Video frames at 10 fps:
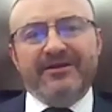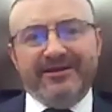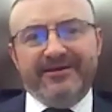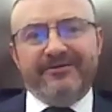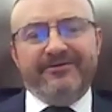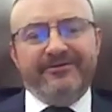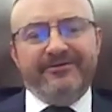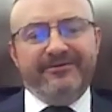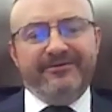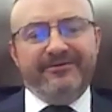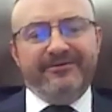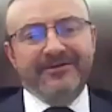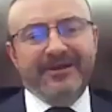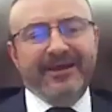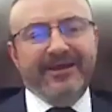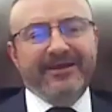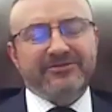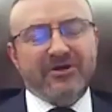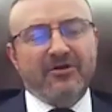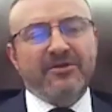So decided to write a letter
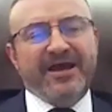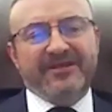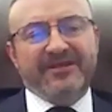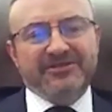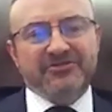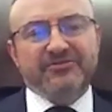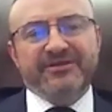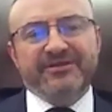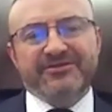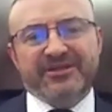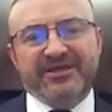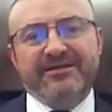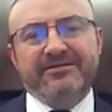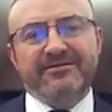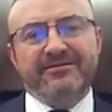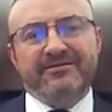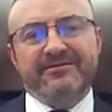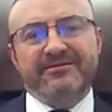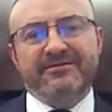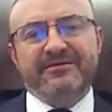and talk about the
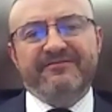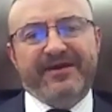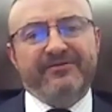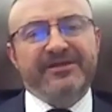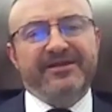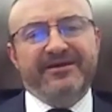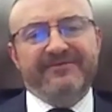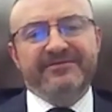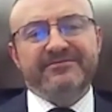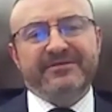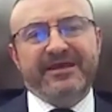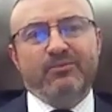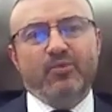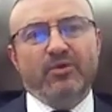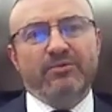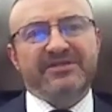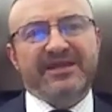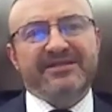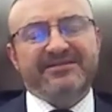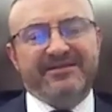history of the state, the founding
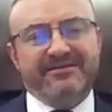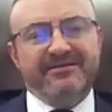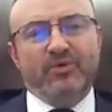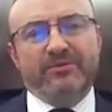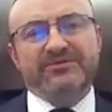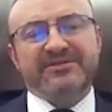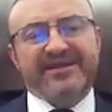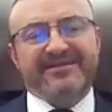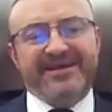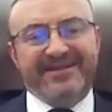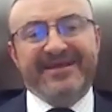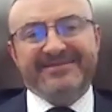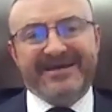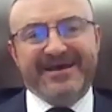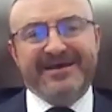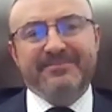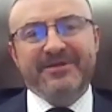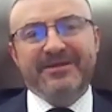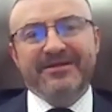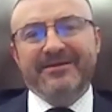of it, and where it was at
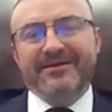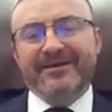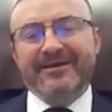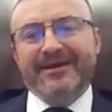that time.